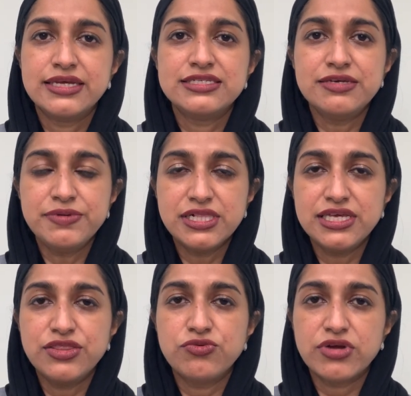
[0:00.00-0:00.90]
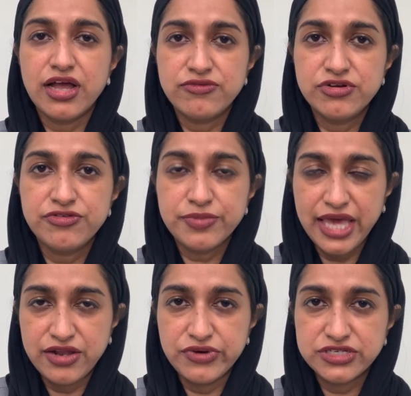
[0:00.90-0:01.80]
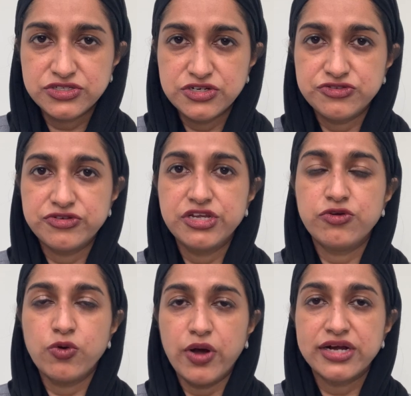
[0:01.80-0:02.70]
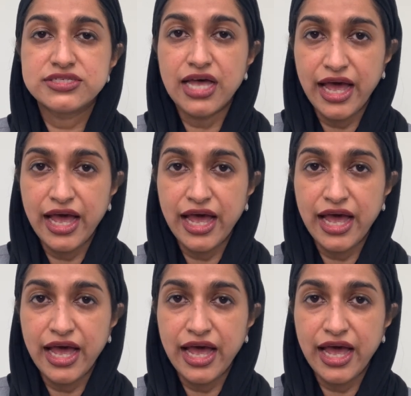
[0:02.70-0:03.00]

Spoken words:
Typically, the recovery from cataract surgery requires